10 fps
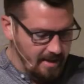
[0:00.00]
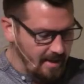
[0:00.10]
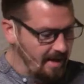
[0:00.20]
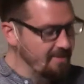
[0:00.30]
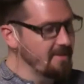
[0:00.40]

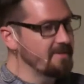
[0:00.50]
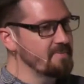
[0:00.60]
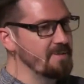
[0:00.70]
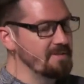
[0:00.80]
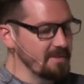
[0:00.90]
And I think this
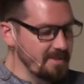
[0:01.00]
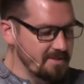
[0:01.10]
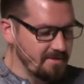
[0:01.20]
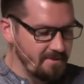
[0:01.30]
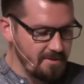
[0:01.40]
means at least
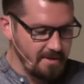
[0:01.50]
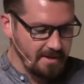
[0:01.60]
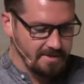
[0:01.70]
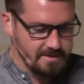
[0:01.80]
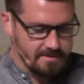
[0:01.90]
a few
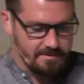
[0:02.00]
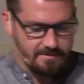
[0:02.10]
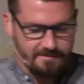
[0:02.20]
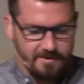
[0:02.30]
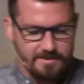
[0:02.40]
things.
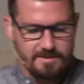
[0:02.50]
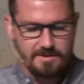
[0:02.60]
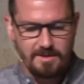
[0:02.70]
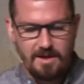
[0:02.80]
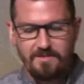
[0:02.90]
First,
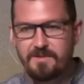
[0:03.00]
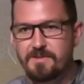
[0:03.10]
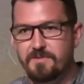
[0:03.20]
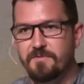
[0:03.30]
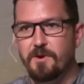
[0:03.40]
love is
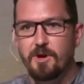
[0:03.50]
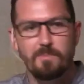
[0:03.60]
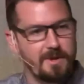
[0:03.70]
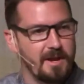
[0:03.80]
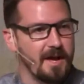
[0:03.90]
a verb
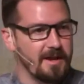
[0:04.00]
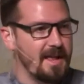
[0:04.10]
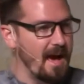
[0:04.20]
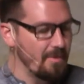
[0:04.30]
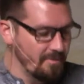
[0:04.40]
and not a
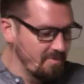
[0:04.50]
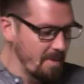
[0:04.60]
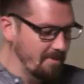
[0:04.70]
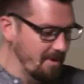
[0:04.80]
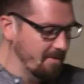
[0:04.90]
noun. We've
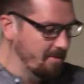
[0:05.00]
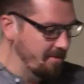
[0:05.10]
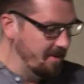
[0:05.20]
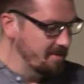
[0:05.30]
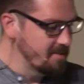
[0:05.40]
probably all heard
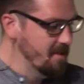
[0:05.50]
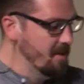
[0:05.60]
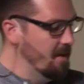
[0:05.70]
this.